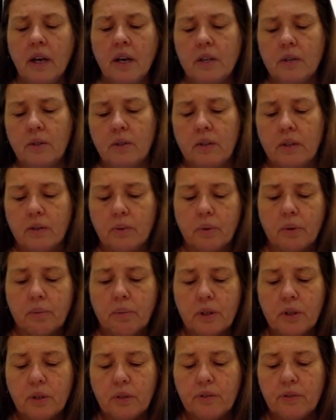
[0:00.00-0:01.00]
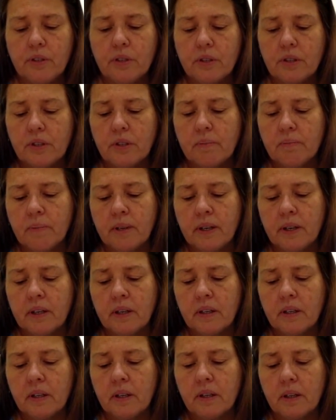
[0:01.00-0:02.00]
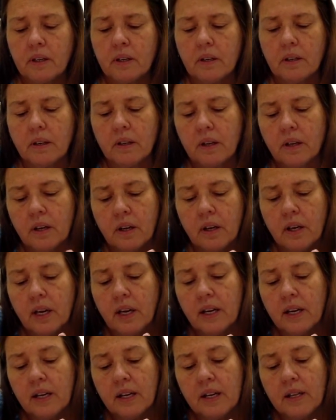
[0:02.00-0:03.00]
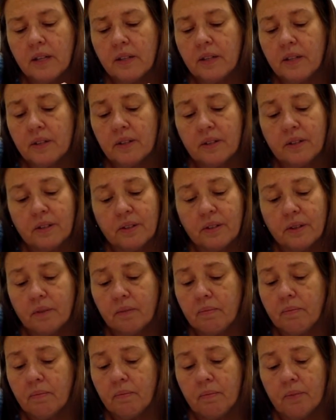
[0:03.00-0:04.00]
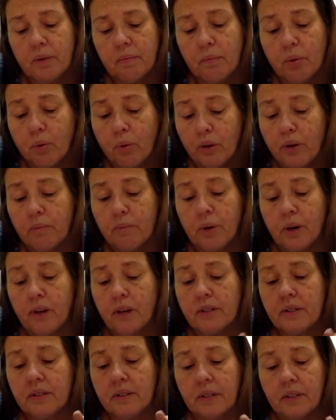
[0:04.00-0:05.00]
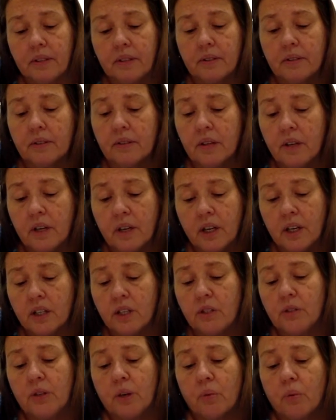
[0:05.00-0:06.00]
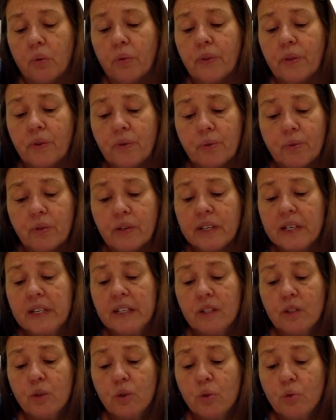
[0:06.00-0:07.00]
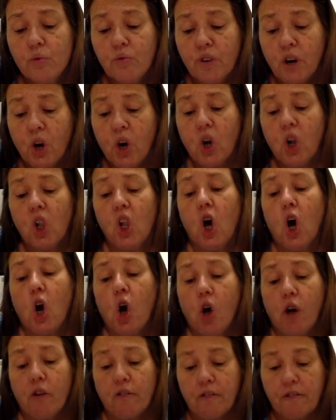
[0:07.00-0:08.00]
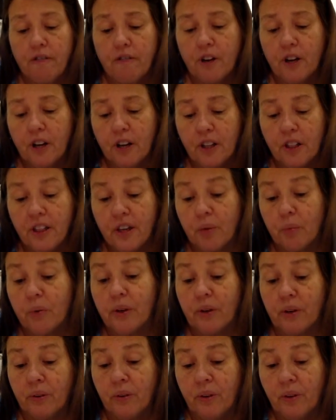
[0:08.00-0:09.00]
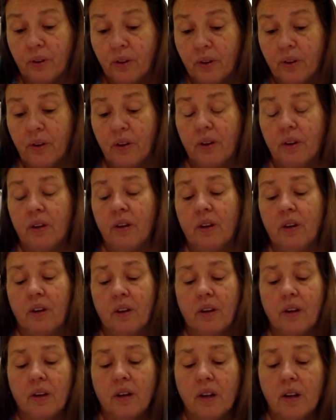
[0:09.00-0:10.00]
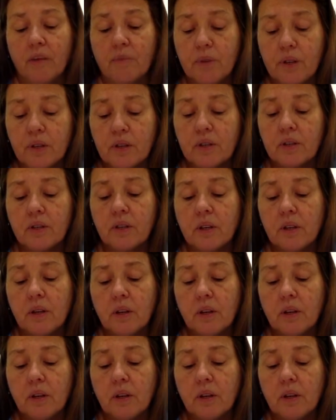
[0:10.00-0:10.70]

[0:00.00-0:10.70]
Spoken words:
So that's what I'm going to do for just a minute. This is an important process. You don't want those rings to fall off. They will. I'm just,